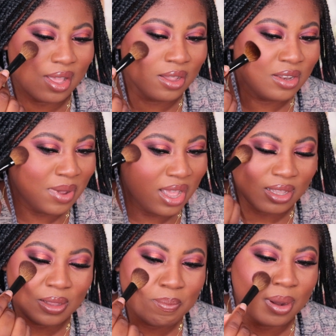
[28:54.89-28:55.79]
on my
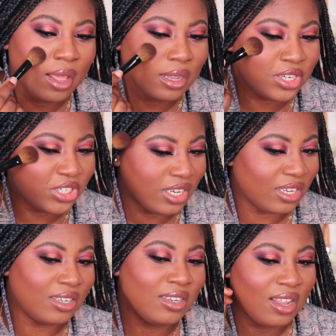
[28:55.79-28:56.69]

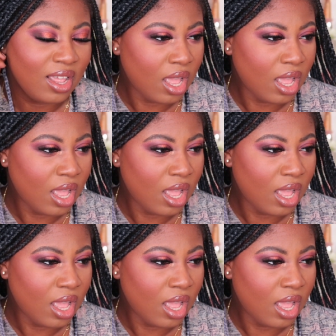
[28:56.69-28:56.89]
complexion